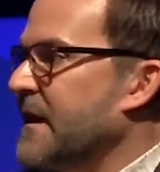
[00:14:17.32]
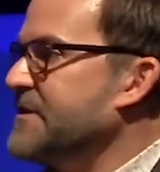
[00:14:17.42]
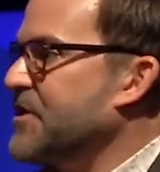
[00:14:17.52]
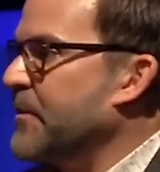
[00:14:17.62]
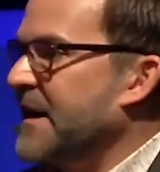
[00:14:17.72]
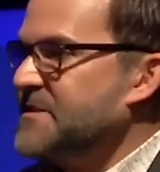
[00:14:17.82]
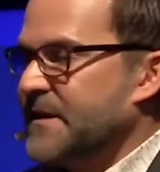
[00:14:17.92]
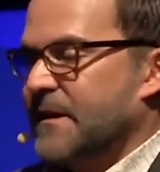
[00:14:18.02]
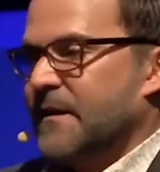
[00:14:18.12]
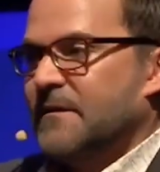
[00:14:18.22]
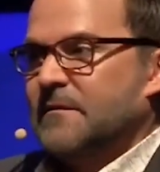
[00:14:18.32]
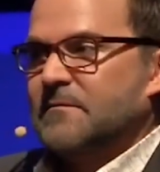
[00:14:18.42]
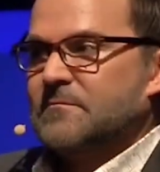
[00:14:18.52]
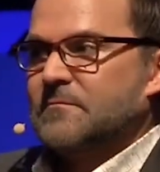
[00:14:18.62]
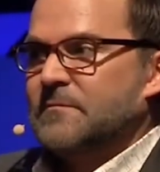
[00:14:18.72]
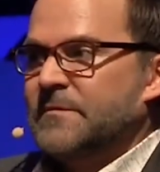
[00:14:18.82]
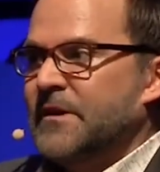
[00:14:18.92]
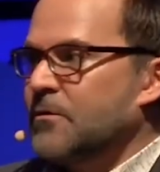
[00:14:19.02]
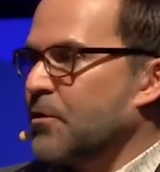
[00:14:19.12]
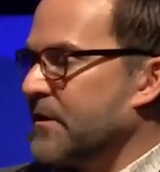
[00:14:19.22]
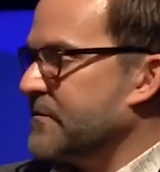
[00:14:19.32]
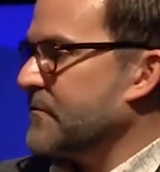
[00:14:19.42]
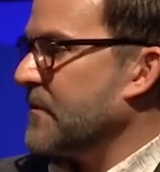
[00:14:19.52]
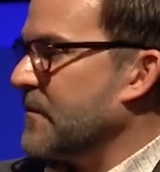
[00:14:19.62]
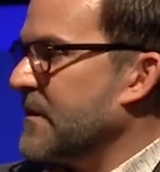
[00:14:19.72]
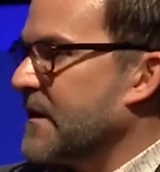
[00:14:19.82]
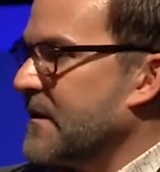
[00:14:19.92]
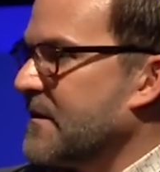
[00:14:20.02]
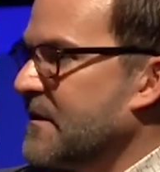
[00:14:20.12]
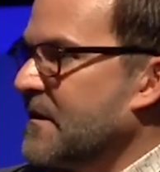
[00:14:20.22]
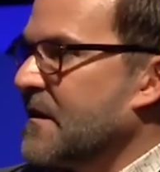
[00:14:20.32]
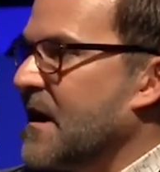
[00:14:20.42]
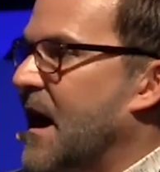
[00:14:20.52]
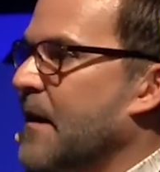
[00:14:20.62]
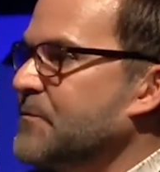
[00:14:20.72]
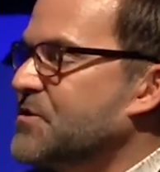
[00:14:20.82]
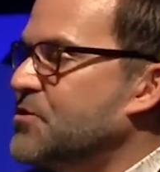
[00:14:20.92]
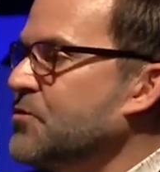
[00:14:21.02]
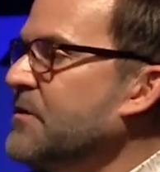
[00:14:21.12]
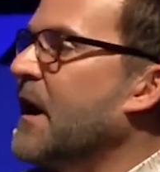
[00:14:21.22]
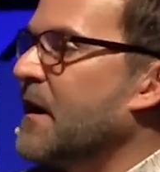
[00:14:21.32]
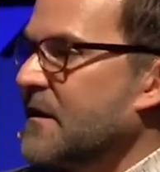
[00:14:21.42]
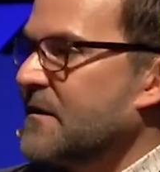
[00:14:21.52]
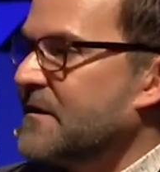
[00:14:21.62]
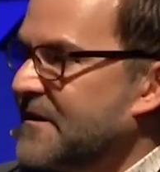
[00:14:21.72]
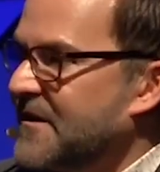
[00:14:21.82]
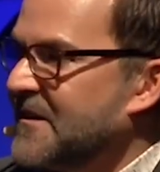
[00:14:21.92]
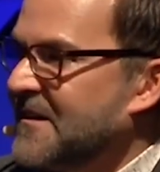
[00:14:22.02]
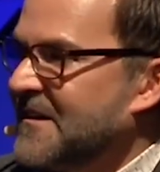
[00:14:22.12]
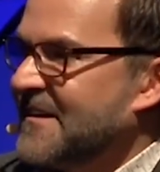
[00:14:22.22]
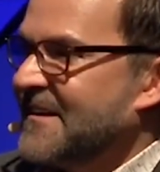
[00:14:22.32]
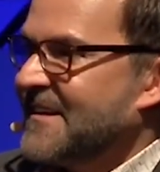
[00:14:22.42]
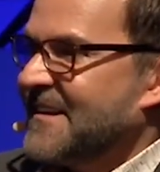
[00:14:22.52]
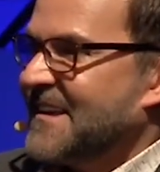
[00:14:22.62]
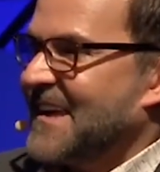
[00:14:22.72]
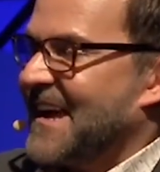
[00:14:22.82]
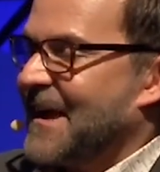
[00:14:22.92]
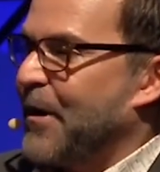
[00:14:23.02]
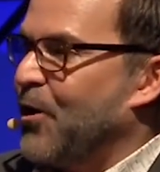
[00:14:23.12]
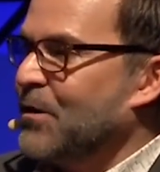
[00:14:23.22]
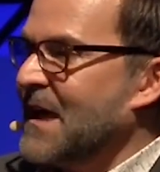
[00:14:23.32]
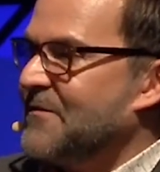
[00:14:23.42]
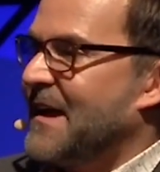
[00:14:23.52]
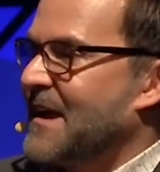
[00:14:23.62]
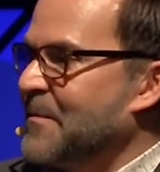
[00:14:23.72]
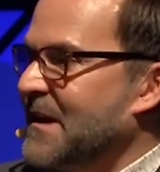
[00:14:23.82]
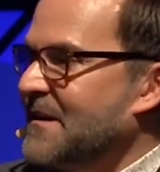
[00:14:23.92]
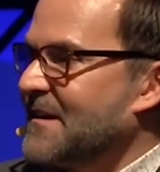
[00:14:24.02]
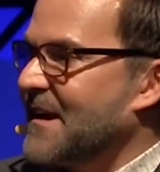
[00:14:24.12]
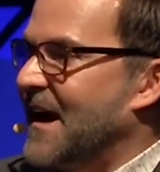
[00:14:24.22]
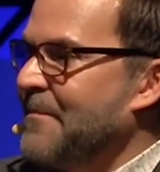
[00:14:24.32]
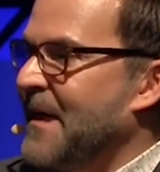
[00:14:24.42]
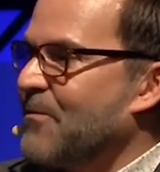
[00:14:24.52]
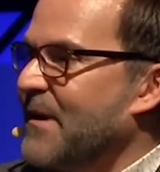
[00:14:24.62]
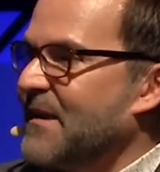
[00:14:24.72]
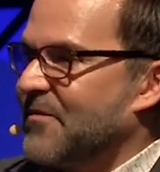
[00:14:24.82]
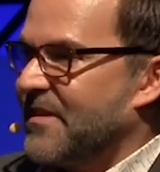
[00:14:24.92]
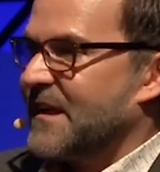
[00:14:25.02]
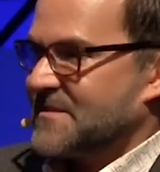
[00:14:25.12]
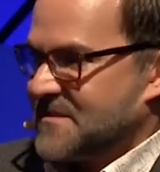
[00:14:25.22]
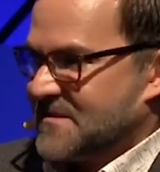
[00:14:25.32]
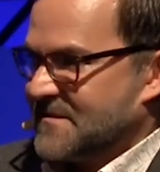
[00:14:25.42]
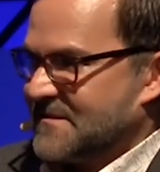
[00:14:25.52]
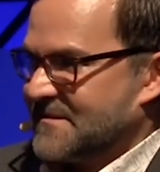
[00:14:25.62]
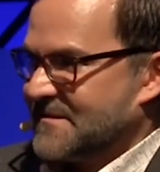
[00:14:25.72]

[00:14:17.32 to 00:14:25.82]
And Jeremiah said, No, Lord, I'm too young. I got my whole life ahead of me. I'm not ready for this.